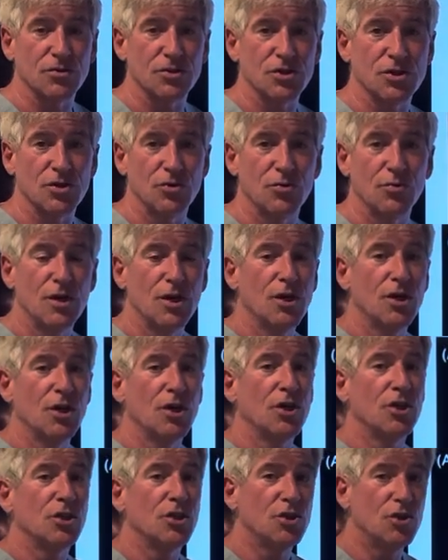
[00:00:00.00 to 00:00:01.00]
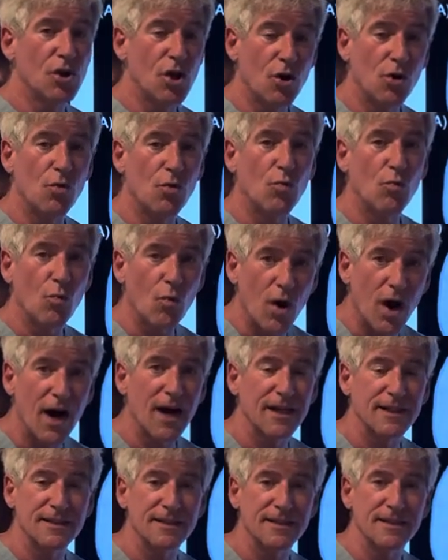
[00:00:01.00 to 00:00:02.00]
So you don't
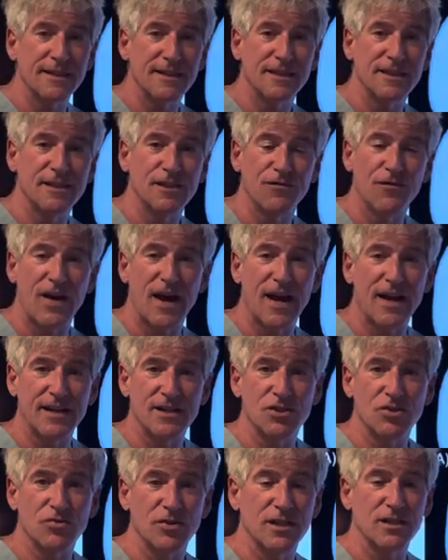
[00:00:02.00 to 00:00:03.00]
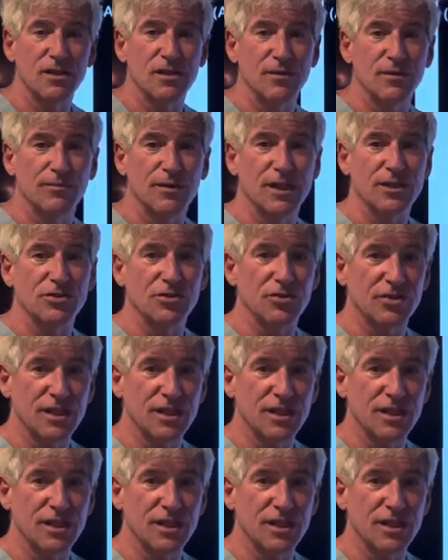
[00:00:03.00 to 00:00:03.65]
want these fatty streaks in the muscle.